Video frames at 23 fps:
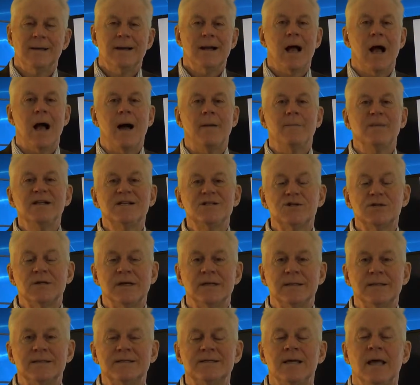Common
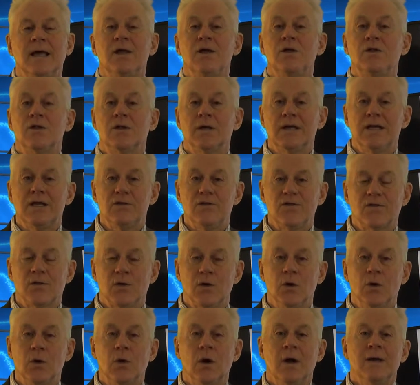sense, think it
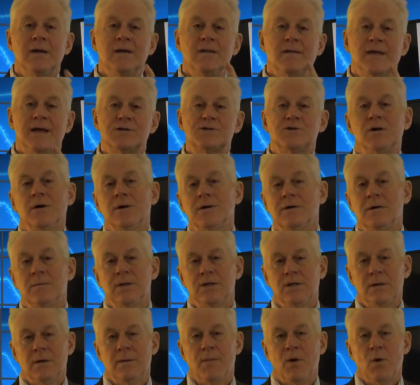through. That's
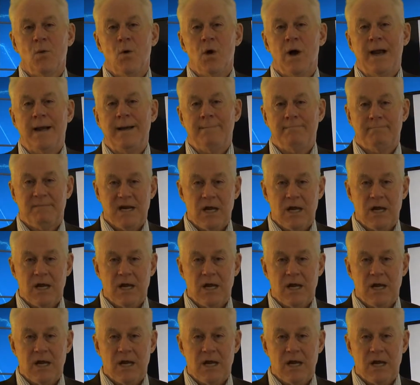argument number one.